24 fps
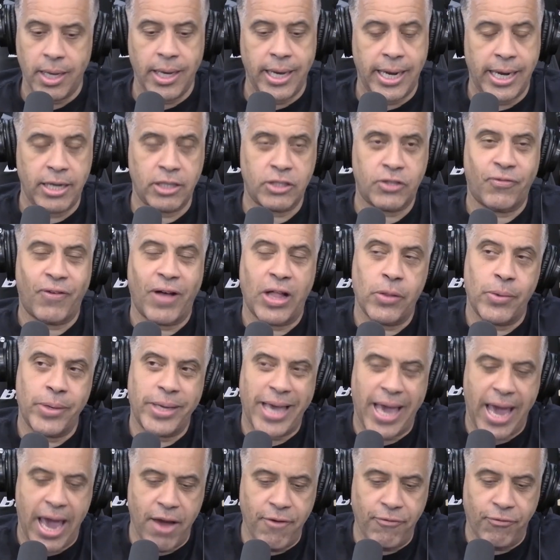It is
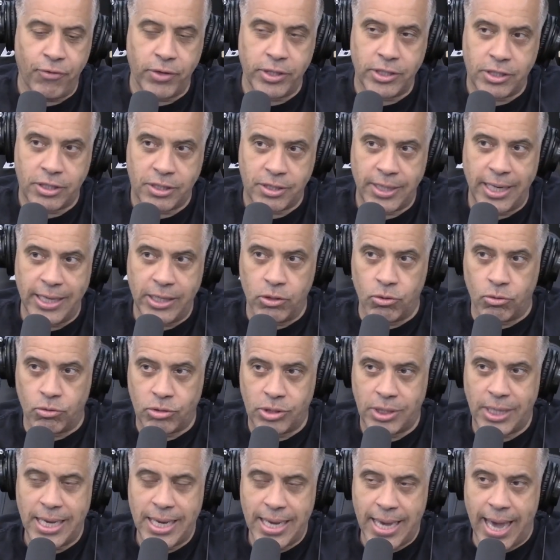following every single
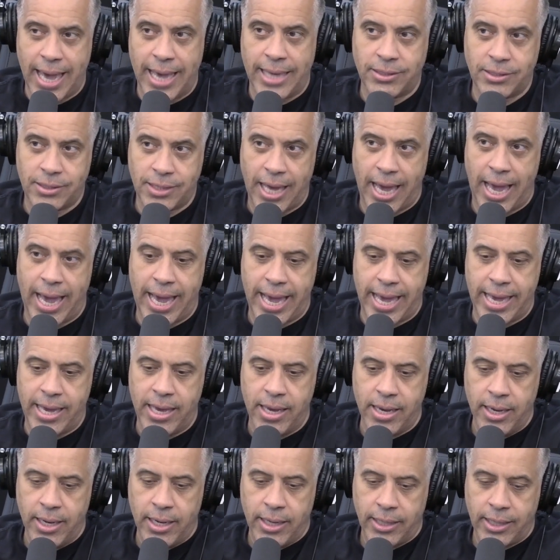TSA
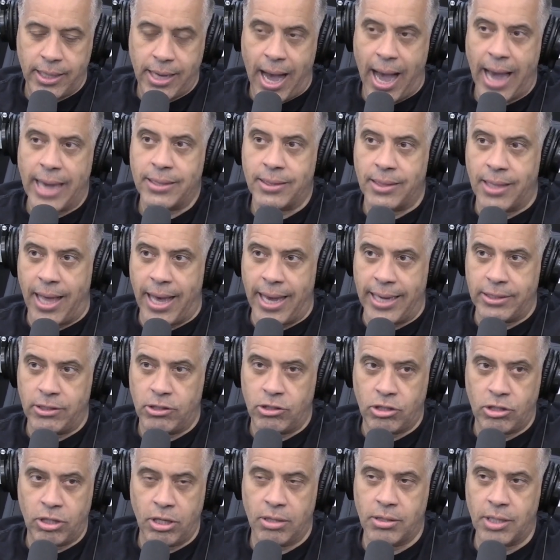guideline
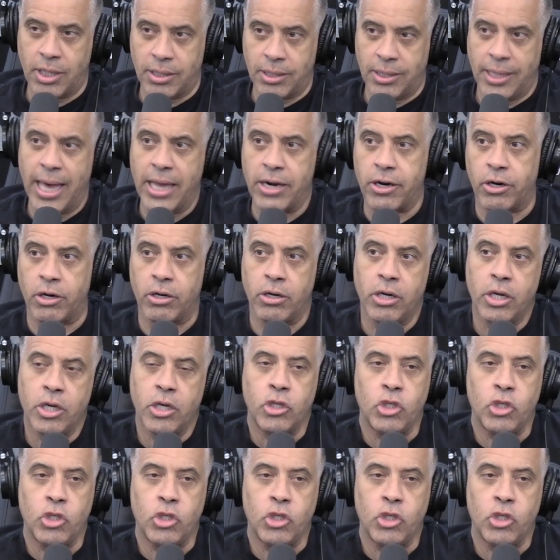to the letter.